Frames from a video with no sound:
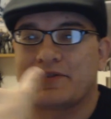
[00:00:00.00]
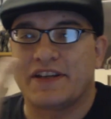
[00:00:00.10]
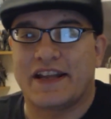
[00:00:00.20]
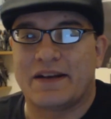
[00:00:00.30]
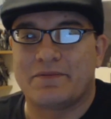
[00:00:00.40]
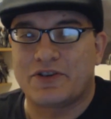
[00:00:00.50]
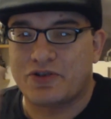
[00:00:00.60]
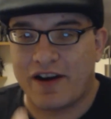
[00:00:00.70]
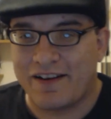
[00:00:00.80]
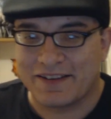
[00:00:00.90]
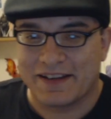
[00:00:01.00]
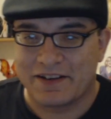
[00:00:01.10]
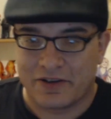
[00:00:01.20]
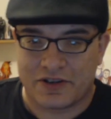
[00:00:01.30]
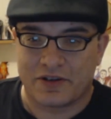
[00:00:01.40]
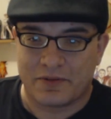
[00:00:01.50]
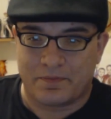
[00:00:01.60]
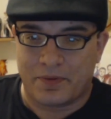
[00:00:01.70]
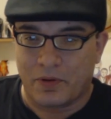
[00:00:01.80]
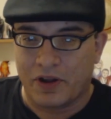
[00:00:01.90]
him out to get him to draw out,
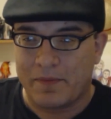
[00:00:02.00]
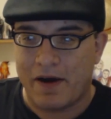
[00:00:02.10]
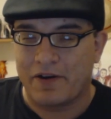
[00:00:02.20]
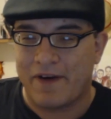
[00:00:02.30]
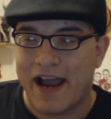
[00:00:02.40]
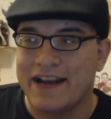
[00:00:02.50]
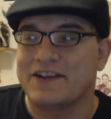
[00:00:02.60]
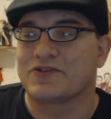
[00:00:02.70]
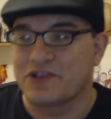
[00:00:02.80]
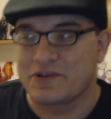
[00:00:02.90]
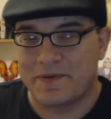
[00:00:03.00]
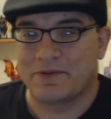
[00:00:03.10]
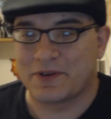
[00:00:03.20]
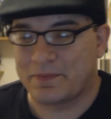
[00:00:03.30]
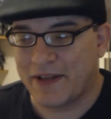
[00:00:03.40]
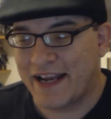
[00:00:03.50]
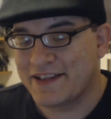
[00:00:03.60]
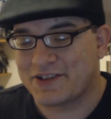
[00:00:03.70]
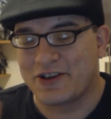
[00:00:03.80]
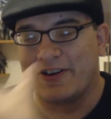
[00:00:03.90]
to pull him out of hiding, so to speak, with the
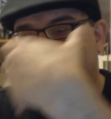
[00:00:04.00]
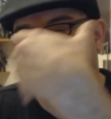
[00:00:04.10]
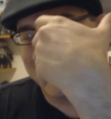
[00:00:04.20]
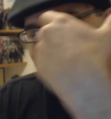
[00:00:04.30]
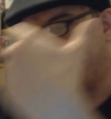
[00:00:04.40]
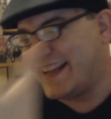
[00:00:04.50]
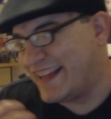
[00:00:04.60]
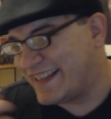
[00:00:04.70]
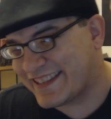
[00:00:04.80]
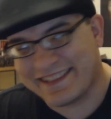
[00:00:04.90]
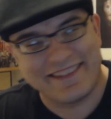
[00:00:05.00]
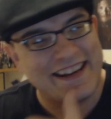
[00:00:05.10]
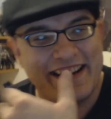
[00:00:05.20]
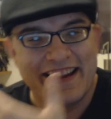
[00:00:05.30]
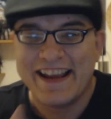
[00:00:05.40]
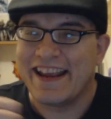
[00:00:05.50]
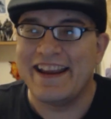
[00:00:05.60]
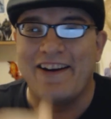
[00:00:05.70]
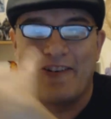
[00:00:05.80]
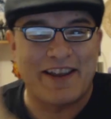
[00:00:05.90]
plan. So he
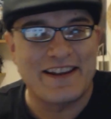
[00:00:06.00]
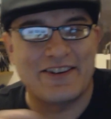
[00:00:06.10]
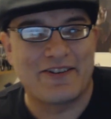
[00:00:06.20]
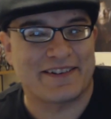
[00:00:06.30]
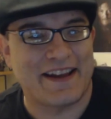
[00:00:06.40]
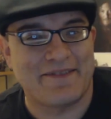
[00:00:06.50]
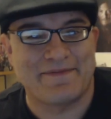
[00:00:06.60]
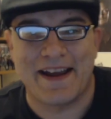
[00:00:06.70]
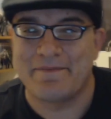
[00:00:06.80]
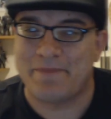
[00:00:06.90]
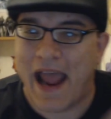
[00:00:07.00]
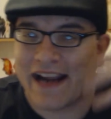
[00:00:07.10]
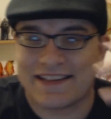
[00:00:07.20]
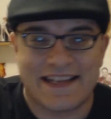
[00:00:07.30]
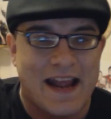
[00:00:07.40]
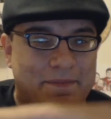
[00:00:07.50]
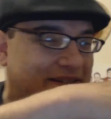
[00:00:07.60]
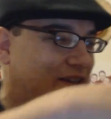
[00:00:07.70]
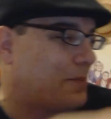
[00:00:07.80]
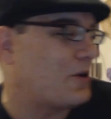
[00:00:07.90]
okey-doked them, man.
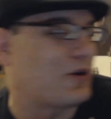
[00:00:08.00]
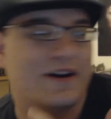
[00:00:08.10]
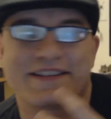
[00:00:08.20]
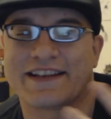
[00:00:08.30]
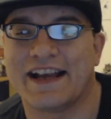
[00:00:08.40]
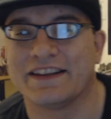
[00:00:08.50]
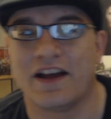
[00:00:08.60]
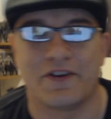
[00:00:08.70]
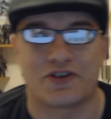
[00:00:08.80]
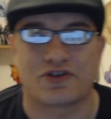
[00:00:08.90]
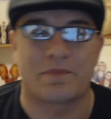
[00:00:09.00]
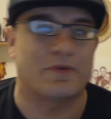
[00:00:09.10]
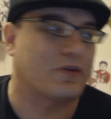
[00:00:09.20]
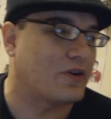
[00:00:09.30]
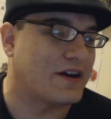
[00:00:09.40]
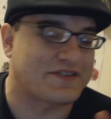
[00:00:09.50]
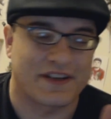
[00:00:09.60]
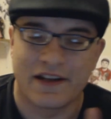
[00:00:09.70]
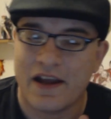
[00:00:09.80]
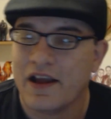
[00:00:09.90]
Backstabbing, double-crossing. I love it.
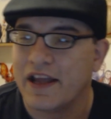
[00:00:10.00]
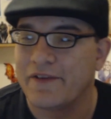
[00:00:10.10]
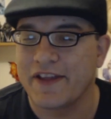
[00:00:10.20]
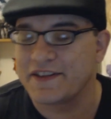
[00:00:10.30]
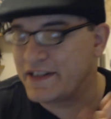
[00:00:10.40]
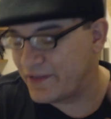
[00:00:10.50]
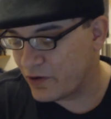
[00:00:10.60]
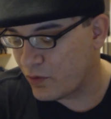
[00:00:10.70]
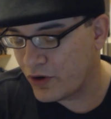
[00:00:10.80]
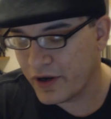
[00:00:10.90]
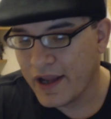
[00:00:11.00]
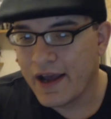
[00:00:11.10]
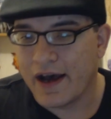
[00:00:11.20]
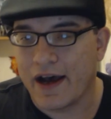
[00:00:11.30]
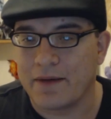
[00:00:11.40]
Triple-crossing, if that's even a word.